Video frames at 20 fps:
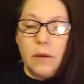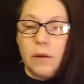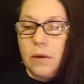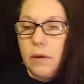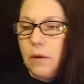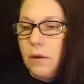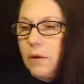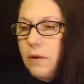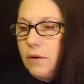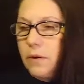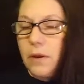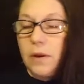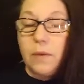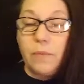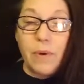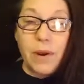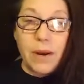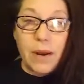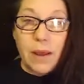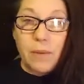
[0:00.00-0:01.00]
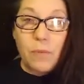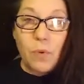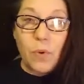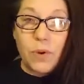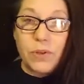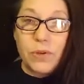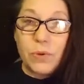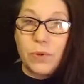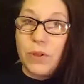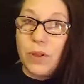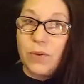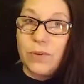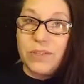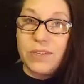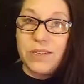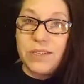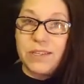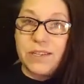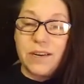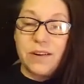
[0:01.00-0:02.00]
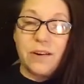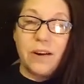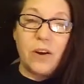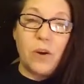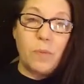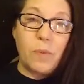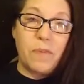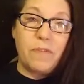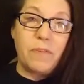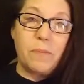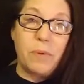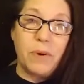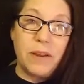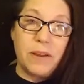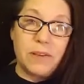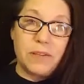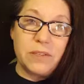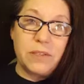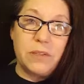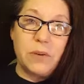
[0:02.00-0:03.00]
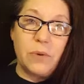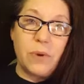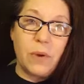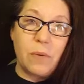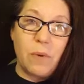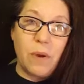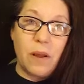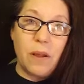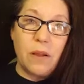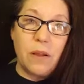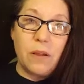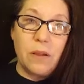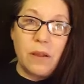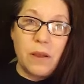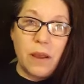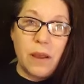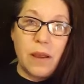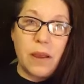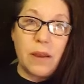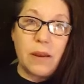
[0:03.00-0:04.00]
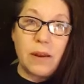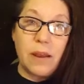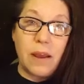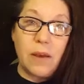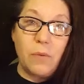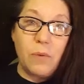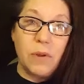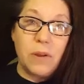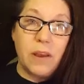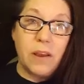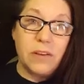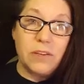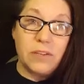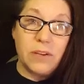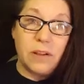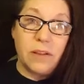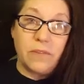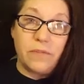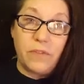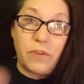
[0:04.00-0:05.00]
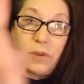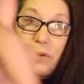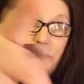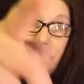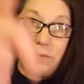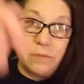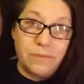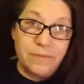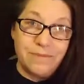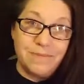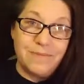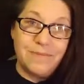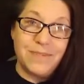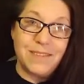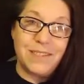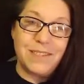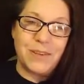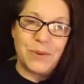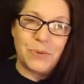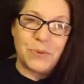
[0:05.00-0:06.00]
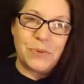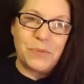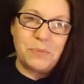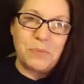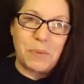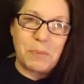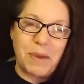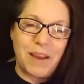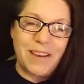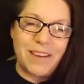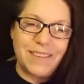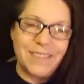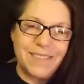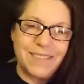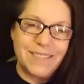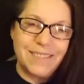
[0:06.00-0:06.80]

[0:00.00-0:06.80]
And anyway, I'm going to close this here. I hope everybody is doing well, and I will catch all of you soon. Bye-bye.